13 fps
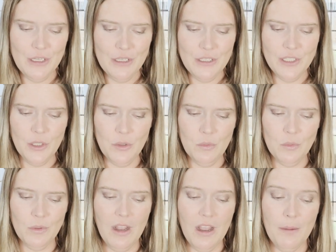
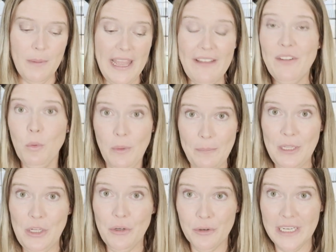So heavy
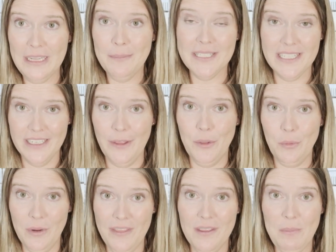whipping cream is another
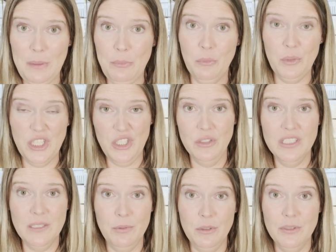one that people will use
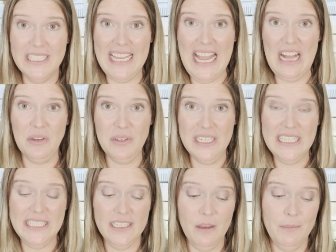to boost
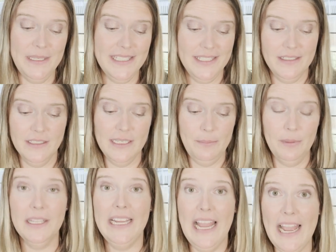calories. It's
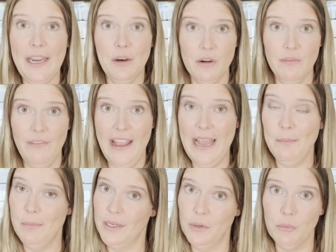typically higher in fat,
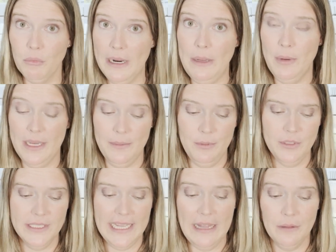but a great way to
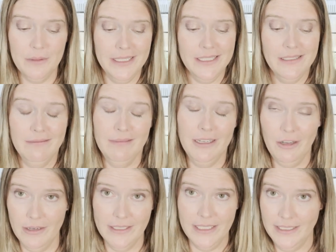boost calories, and
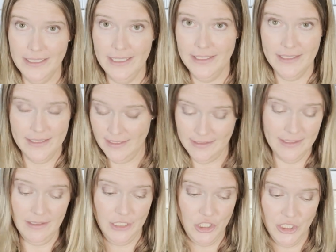honestly, it tastes
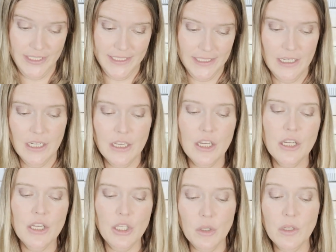delicious.
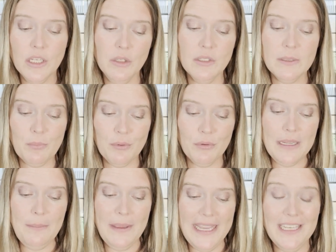You can use
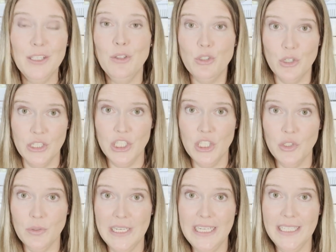pre-made nutrition
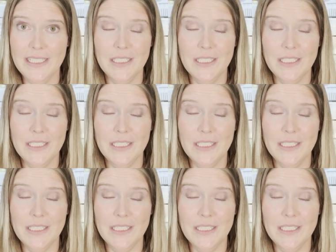drinks.